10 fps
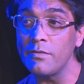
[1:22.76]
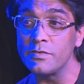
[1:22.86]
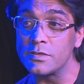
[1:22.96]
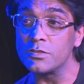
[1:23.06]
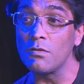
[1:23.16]

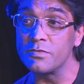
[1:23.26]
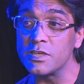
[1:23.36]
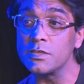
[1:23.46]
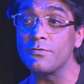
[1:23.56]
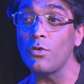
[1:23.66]
having this
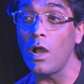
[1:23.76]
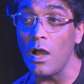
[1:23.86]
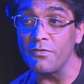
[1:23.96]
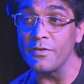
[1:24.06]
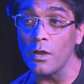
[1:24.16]
conversation for
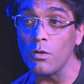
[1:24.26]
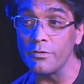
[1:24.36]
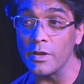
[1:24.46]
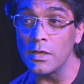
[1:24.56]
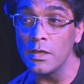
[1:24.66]
half an hour
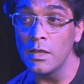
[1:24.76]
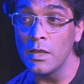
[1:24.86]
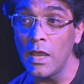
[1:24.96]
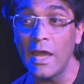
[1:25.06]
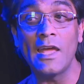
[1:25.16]
already,
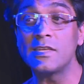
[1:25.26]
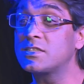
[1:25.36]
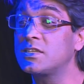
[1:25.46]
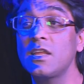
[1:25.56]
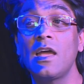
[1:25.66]
and I
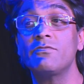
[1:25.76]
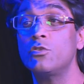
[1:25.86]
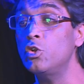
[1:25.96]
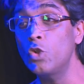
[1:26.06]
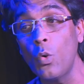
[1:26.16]
still
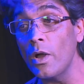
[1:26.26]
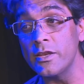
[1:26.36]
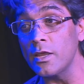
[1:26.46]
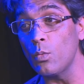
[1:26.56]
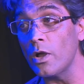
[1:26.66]
have no
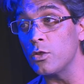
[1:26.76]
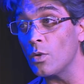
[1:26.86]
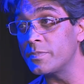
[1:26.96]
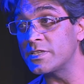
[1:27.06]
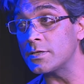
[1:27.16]
idea why you're
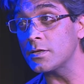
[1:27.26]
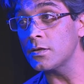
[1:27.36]
upset.